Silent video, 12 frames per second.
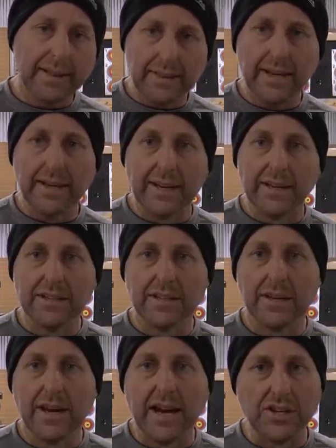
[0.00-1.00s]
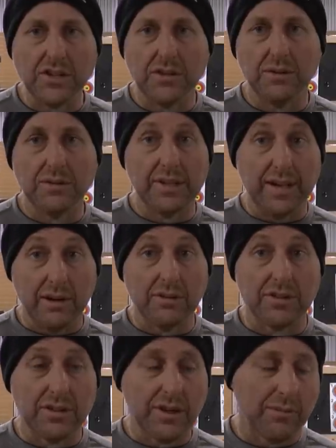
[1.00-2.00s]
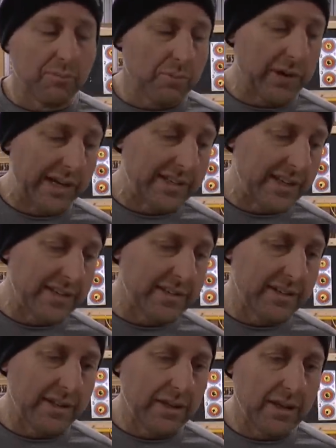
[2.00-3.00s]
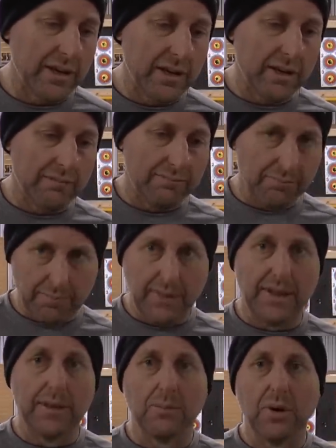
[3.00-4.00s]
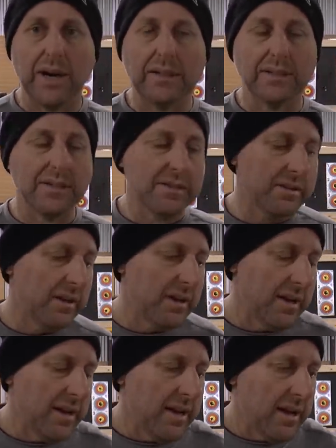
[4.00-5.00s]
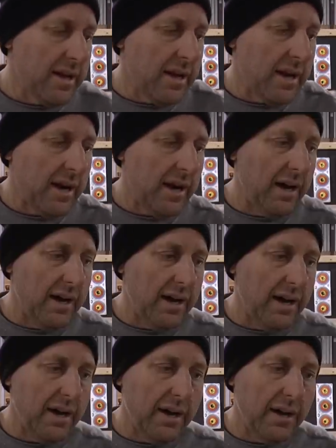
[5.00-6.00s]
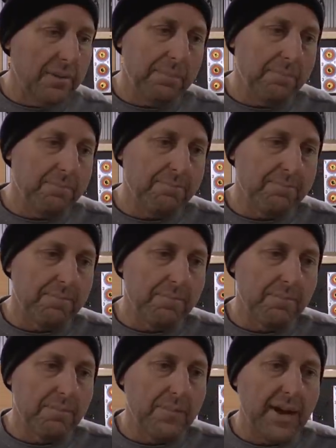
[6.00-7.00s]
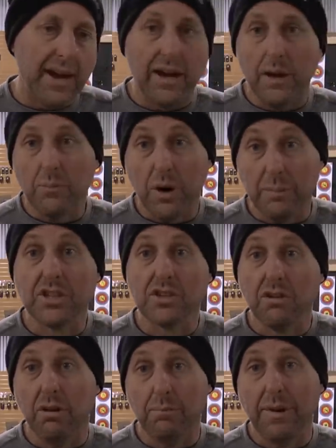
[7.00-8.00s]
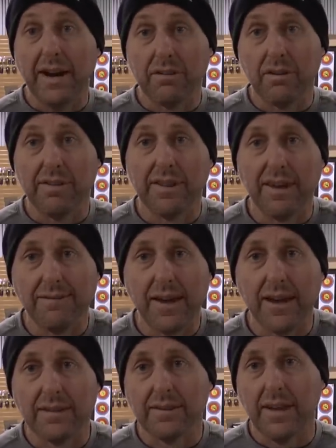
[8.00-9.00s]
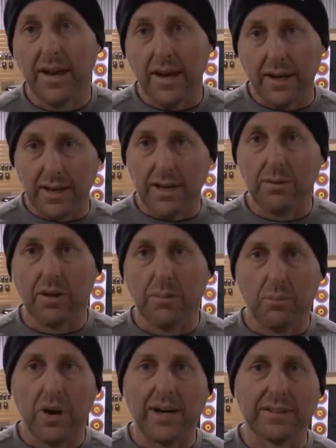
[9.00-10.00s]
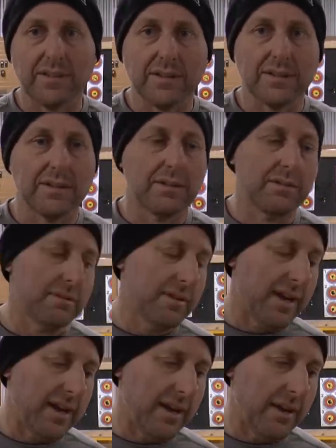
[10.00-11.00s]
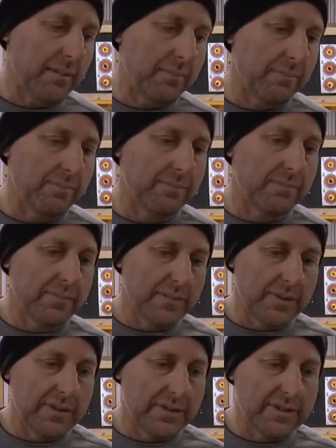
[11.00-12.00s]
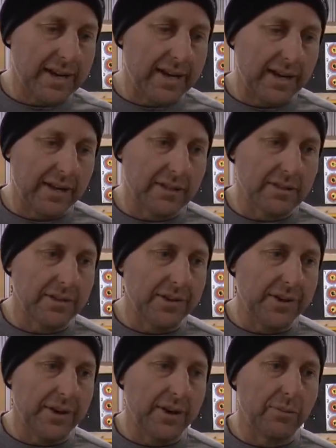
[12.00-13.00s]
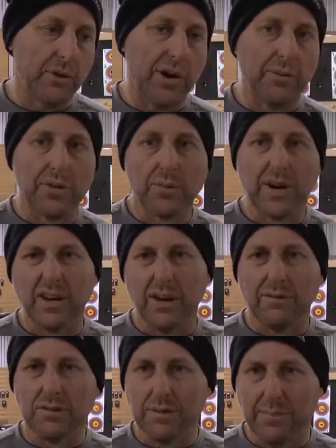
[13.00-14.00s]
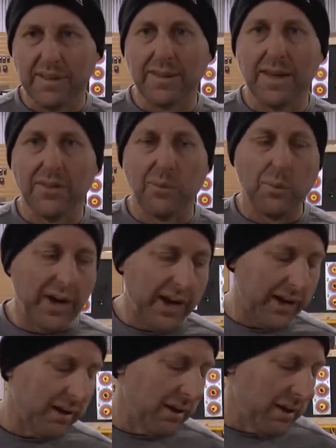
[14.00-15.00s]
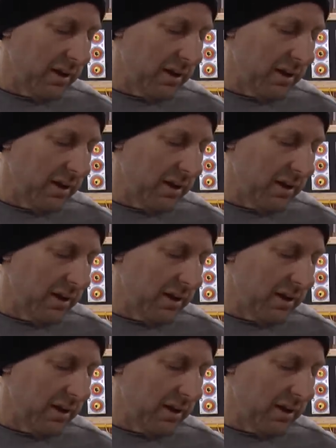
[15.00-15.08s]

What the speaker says: Leading into the nationals, like I was shooting pretty decent in the practice. And I probably shot better at the event than in the practice setting. So where with recurve was a bit the other way.